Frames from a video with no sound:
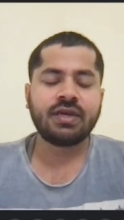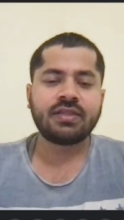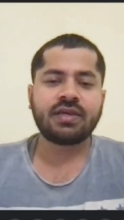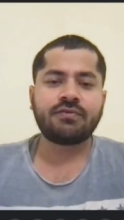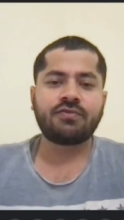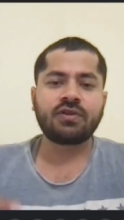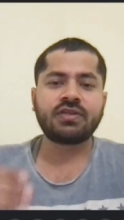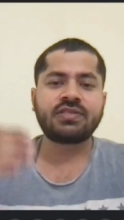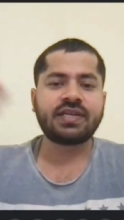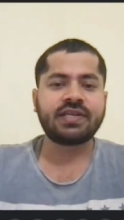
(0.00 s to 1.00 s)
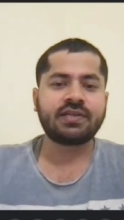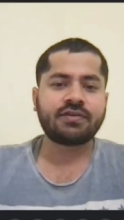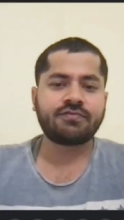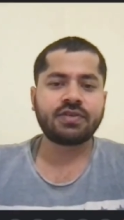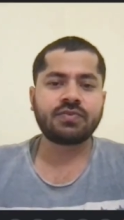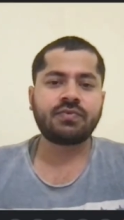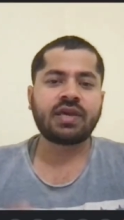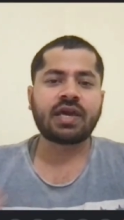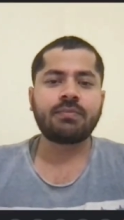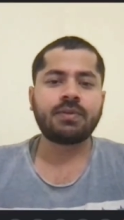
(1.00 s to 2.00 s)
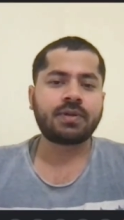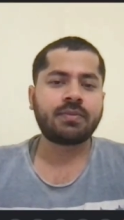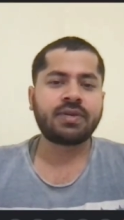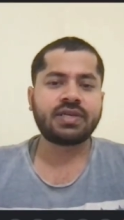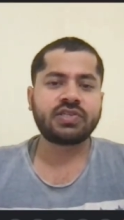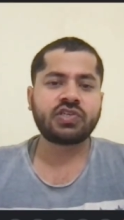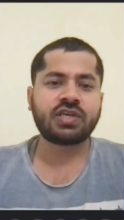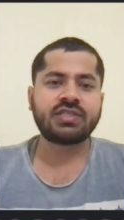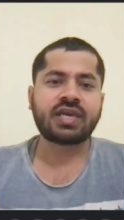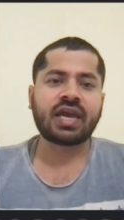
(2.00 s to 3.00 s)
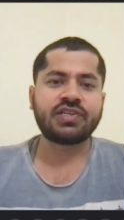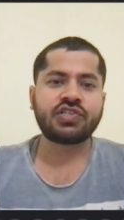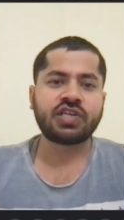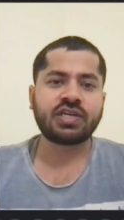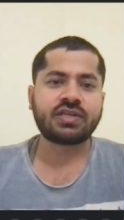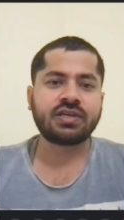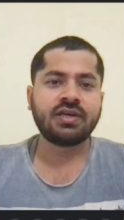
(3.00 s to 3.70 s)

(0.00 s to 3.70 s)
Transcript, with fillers: Then for the set interface we have implementation as a hash set,